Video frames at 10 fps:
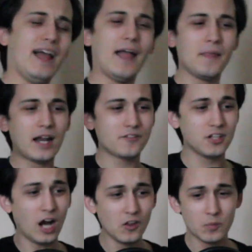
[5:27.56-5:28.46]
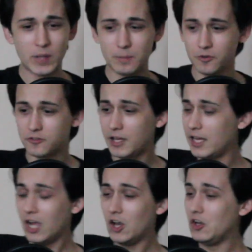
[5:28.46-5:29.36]
And then I've seen other people
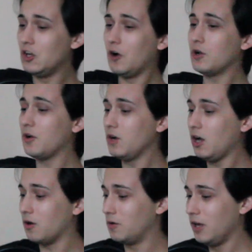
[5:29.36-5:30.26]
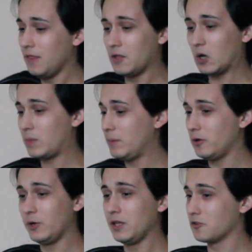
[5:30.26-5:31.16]
say, no. There are
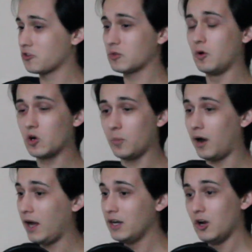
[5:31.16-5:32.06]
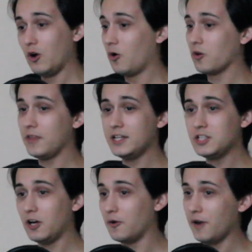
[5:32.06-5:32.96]
people who either smoke pot or they
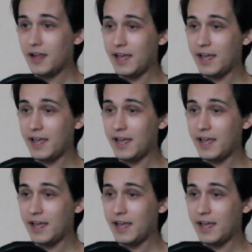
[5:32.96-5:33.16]
don't.